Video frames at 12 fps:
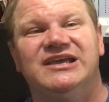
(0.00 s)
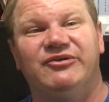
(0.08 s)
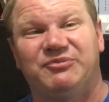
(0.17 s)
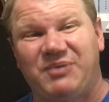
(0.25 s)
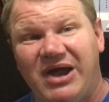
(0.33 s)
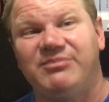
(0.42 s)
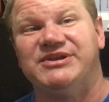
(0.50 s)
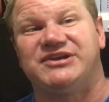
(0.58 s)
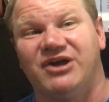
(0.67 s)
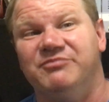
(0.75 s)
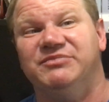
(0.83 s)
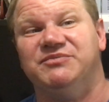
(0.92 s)
It would probably
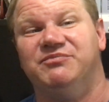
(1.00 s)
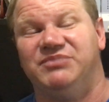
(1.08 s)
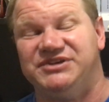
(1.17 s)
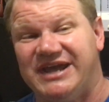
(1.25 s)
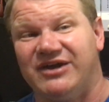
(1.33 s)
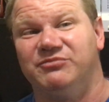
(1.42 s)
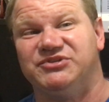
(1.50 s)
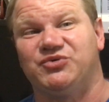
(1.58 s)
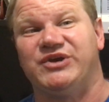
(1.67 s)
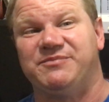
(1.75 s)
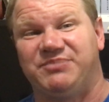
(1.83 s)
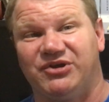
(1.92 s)
come b- down
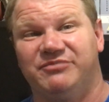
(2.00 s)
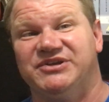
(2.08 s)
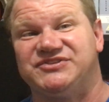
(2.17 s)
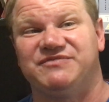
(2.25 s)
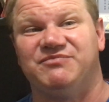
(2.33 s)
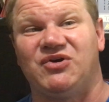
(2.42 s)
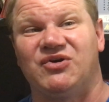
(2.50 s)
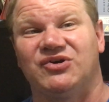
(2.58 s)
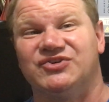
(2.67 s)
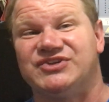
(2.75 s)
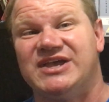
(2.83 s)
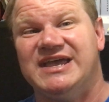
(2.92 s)
between Pyramids of
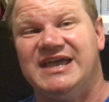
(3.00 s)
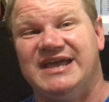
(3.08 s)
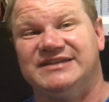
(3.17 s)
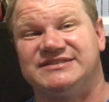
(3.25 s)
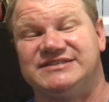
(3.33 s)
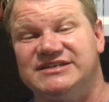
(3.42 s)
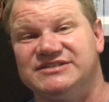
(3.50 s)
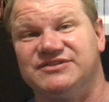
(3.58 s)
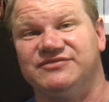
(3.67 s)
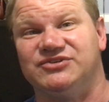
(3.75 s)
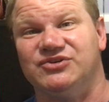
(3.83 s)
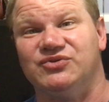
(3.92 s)
Mars and Seeds
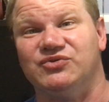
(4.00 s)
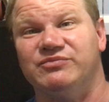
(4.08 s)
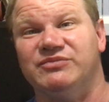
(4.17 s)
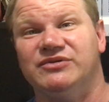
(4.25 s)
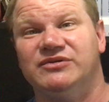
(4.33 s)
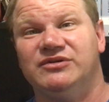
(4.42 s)
of Doom